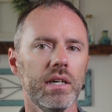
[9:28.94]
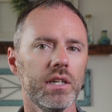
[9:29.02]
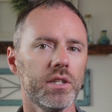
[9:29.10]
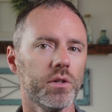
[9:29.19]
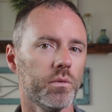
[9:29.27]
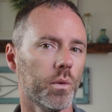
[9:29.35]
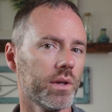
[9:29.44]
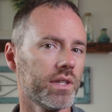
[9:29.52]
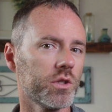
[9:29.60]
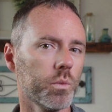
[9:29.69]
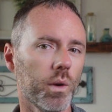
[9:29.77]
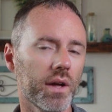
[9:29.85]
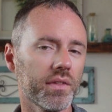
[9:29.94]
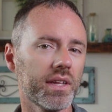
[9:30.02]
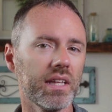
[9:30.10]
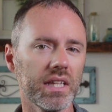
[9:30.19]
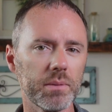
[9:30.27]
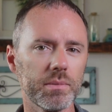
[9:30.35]
To avoid this
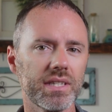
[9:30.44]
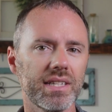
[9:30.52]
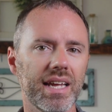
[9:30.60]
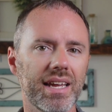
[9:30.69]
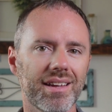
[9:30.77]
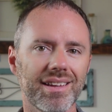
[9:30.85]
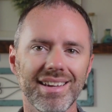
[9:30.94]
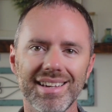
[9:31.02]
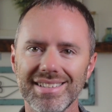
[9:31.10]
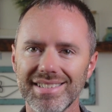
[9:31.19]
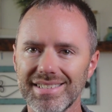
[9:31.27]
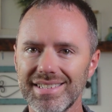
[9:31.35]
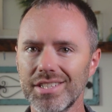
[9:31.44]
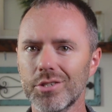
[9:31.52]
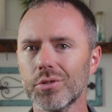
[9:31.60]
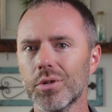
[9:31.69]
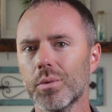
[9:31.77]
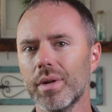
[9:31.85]
wealth-killing mistake, it's essential
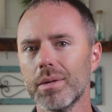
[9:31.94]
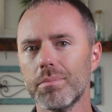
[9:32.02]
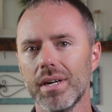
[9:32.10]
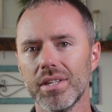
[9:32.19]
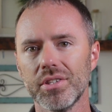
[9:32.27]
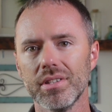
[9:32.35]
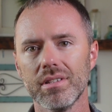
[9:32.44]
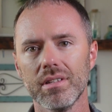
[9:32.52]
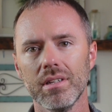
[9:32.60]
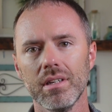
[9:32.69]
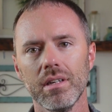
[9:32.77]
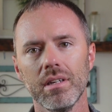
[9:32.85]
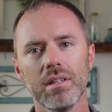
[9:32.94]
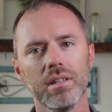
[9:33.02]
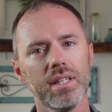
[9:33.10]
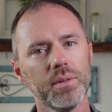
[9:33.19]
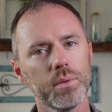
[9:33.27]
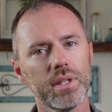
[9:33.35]
to create a budget,
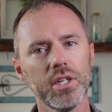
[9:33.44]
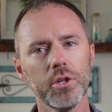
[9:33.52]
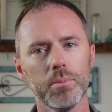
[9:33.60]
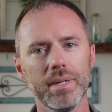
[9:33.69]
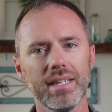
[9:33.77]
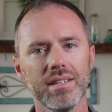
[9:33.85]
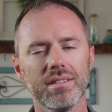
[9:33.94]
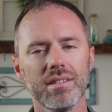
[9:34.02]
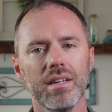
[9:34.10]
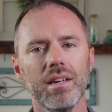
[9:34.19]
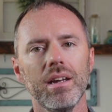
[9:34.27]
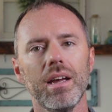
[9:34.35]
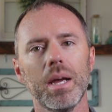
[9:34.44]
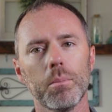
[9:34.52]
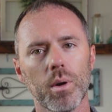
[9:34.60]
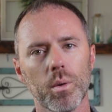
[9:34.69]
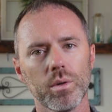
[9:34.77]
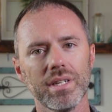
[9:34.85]
live within your means, and
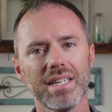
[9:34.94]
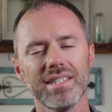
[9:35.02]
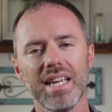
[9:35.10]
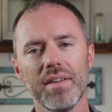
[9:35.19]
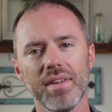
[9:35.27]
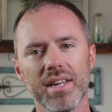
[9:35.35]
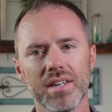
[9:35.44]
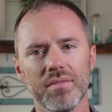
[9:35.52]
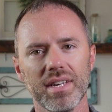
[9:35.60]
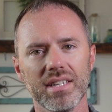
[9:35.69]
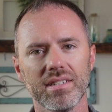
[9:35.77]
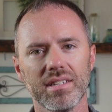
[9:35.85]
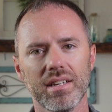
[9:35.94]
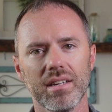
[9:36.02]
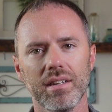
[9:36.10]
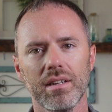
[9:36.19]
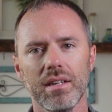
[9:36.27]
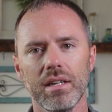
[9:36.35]
prioritize saving and investing.
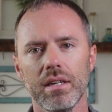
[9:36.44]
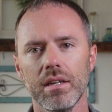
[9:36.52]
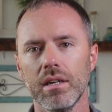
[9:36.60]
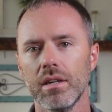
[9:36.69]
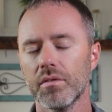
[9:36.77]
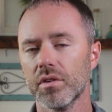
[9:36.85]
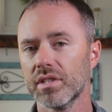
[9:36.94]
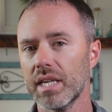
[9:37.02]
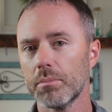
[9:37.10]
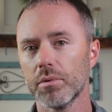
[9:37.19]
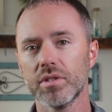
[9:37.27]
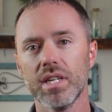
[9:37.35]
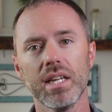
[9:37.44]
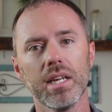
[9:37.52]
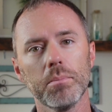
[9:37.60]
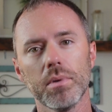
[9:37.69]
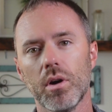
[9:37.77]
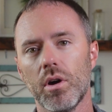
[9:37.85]
For example, setting
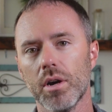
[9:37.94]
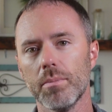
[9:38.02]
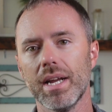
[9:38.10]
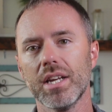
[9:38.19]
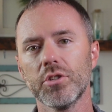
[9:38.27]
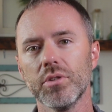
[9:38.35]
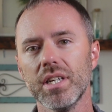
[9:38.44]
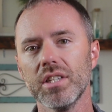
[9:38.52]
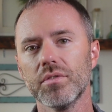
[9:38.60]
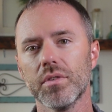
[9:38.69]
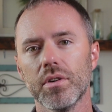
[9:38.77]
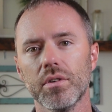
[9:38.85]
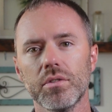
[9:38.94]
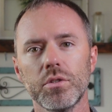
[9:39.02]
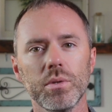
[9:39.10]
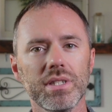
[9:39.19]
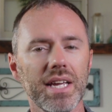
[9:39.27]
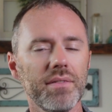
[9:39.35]
up an automatic transfer to
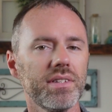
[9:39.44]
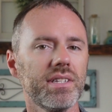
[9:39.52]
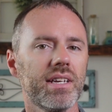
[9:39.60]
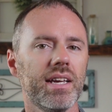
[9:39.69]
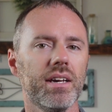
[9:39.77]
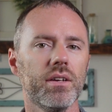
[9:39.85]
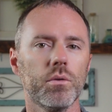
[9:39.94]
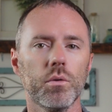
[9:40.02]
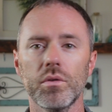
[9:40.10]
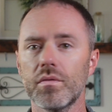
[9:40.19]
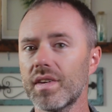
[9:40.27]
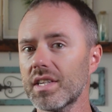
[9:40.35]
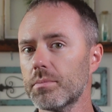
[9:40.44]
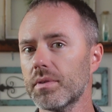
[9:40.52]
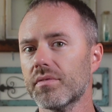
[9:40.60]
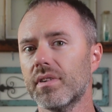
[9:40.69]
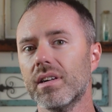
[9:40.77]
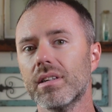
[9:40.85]
a savings account or an
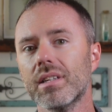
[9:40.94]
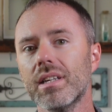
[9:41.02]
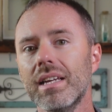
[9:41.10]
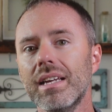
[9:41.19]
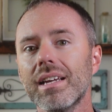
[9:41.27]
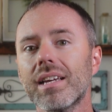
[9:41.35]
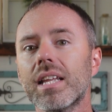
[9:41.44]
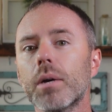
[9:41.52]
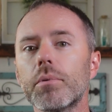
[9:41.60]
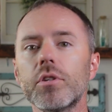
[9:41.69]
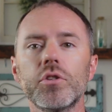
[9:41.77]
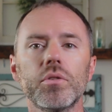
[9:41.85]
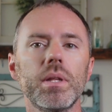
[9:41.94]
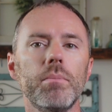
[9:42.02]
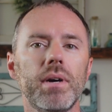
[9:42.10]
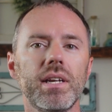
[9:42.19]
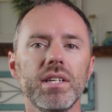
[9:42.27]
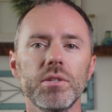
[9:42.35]
investment fund can help ensure that
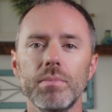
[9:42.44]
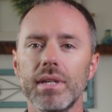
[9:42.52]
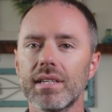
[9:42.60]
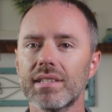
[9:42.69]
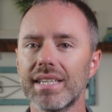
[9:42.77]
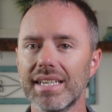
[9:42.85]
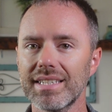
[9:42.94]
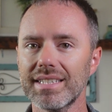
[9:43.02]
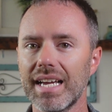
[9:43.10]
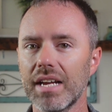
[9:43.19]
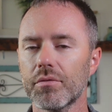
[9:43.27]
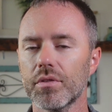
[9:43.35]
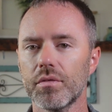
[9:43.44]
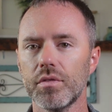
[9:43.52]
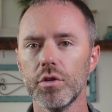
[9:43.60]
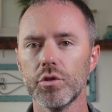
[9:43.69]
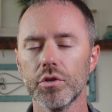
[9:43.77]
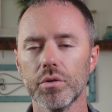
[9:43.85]
money is being set aside for the
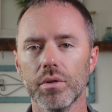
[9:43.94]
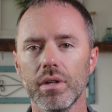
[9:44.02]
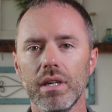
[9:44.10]
future